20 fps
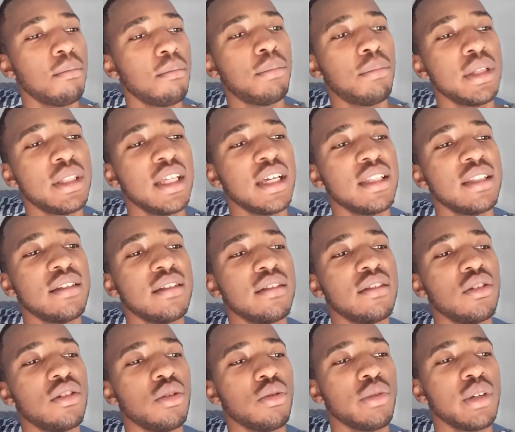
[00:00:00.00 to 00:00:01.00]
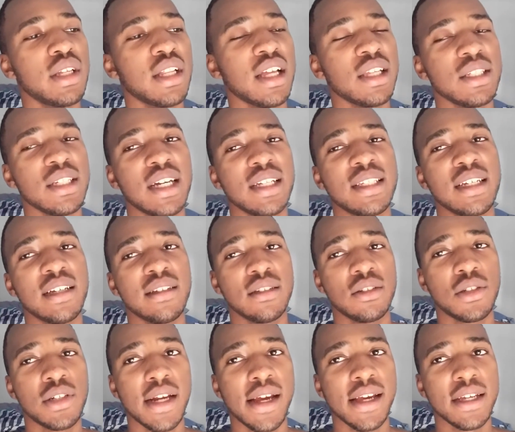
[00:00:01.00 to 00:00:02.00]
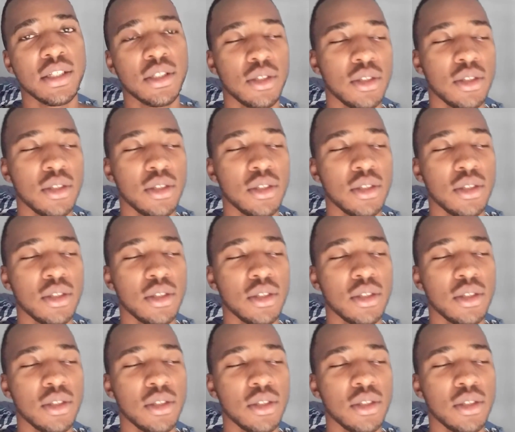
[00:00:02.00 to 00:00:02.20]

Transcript: But then you realize you gotta take out the trash,